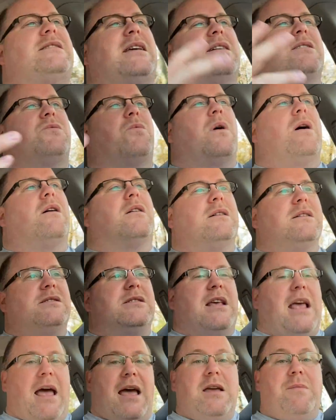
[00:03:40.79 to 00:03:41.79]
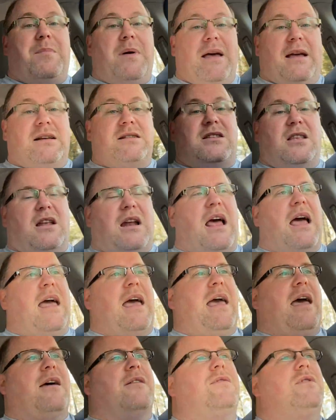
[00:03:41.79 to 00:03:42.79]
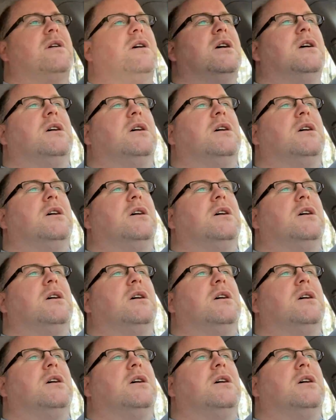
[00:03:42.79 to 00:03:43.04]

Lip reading: as well as the Apex that I have.